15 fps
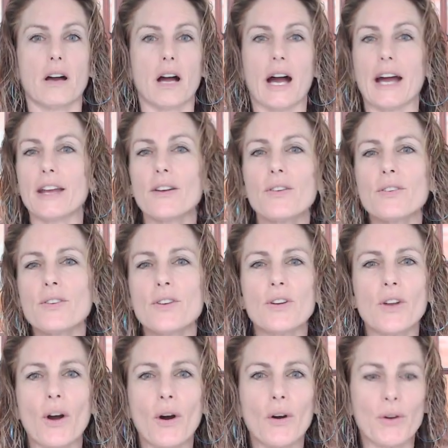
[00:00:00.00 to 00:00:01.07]
I don't
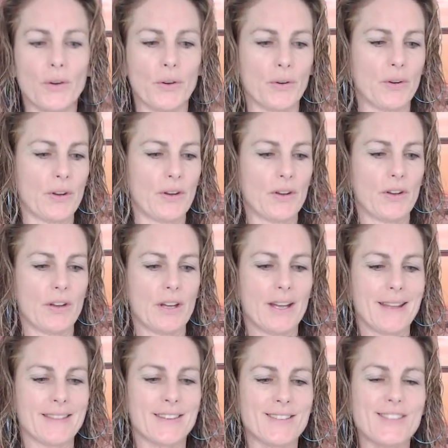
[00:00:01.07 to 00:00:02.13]
know.
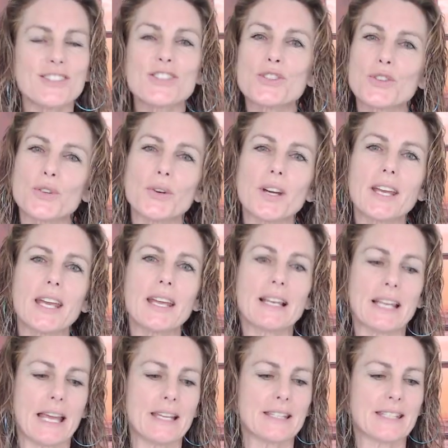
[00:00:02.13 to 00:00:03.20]
This is tricky
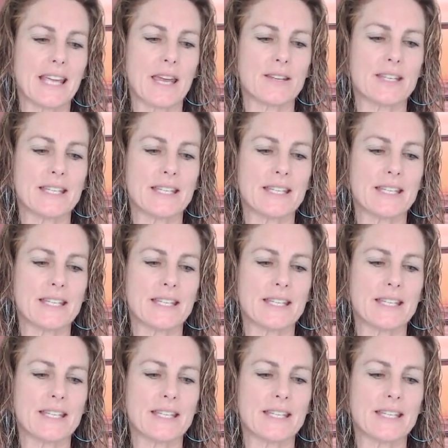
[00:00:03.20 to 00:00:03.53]
landscape